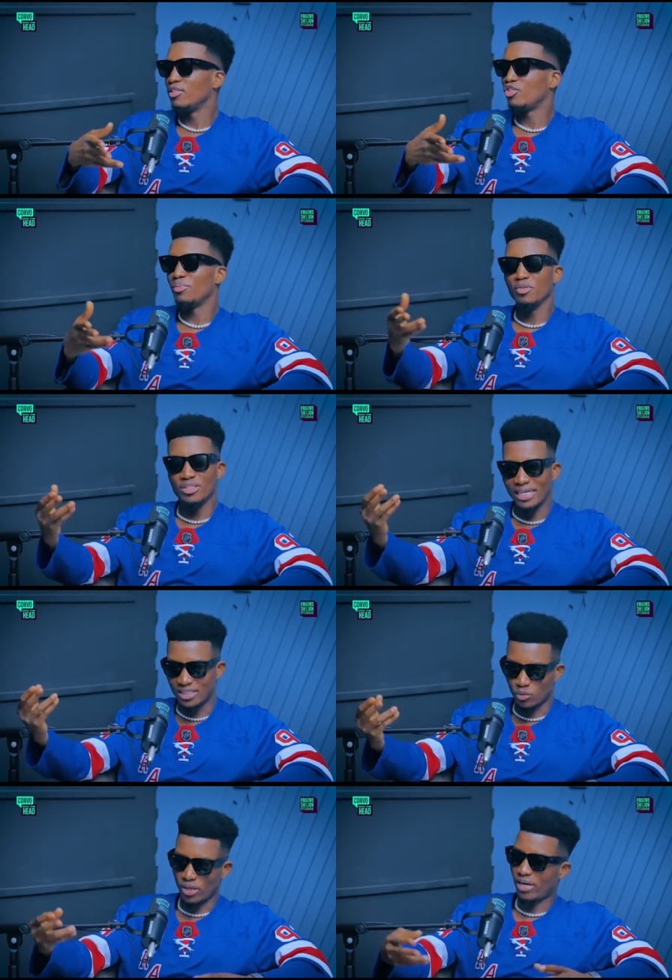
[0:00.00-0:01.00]
distribute
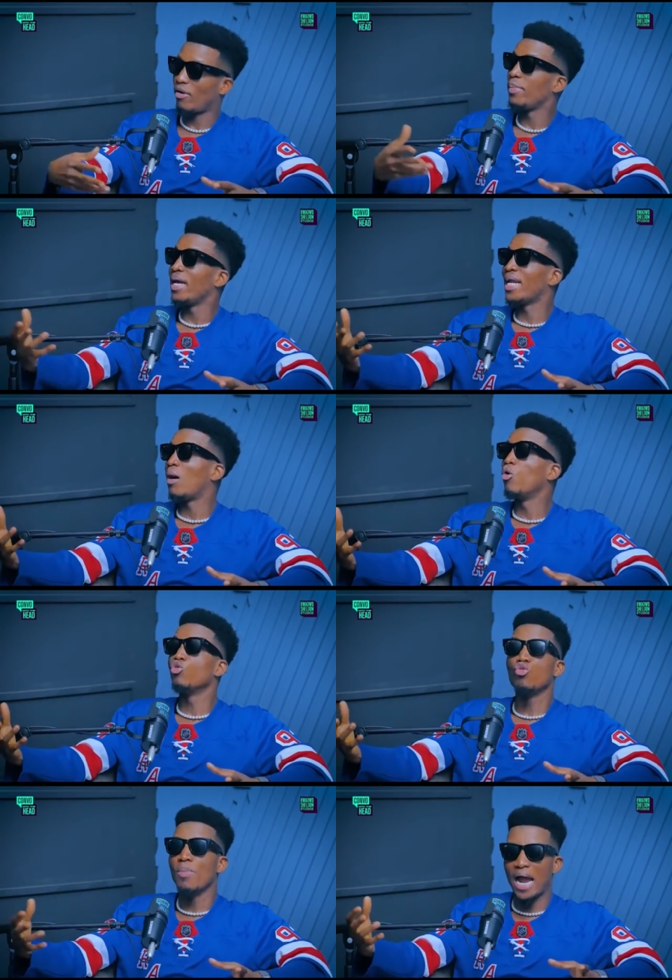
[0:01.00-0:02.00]
tests, whatever. Me and I
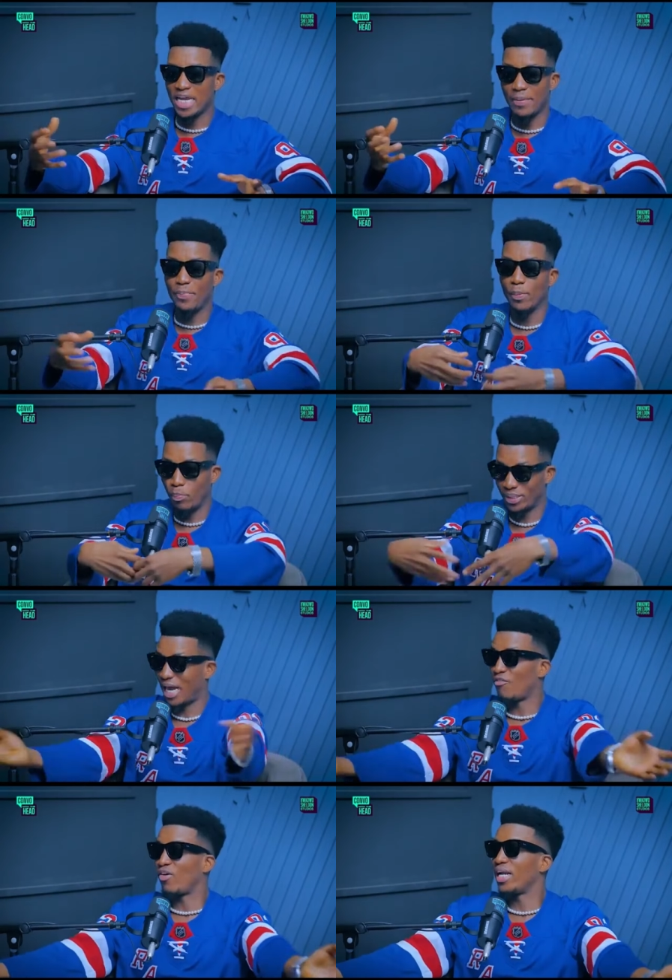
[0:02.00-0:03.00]
won't do my E P, put
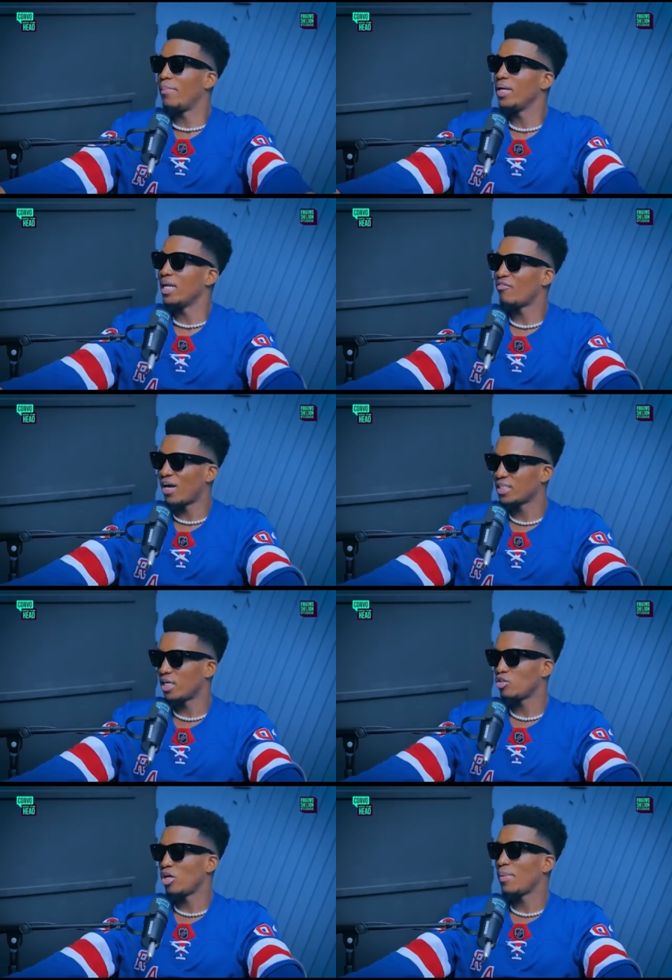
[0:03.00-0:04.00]
down for them, make the
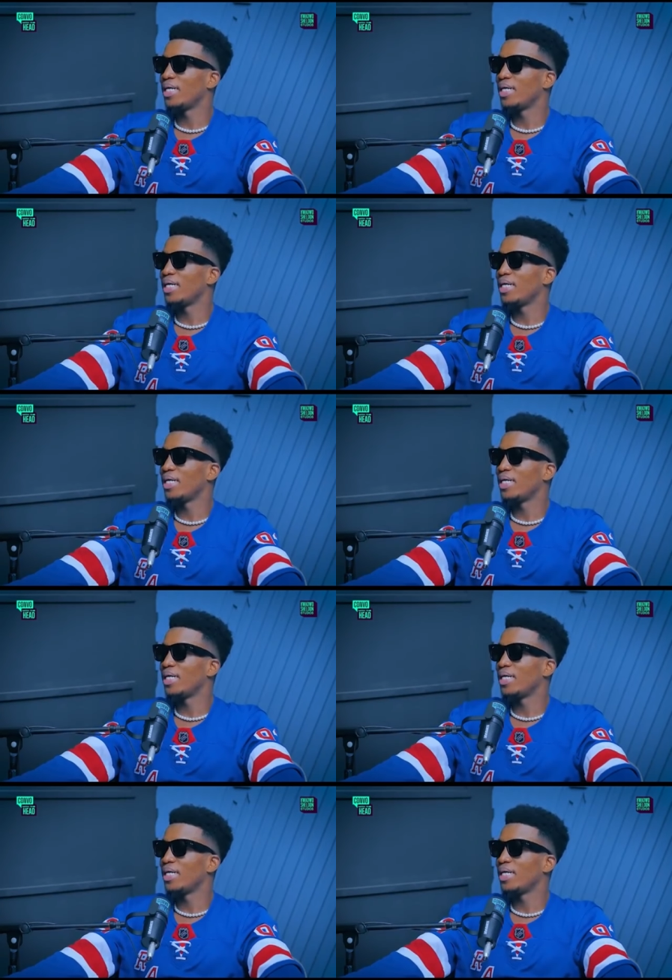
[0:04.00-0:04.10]
fans enjoy.